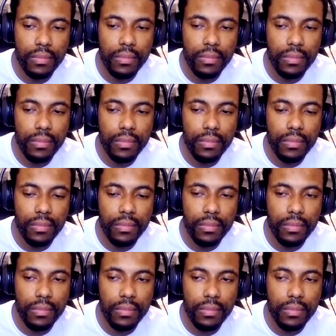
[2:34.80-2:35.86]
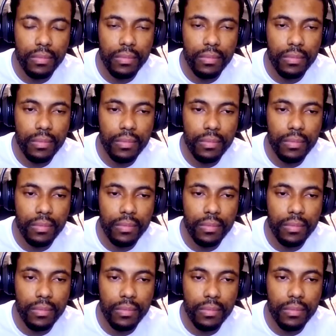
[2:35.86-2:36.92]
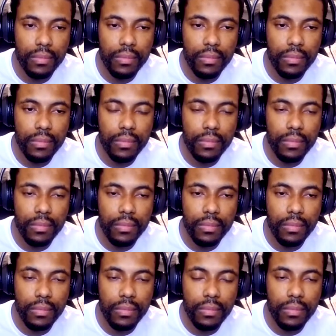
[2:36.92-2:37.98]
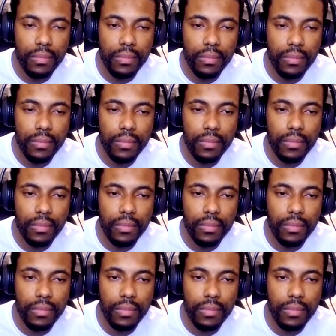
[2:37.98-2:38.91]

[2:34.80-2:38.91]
No words are spoken by the person on screen.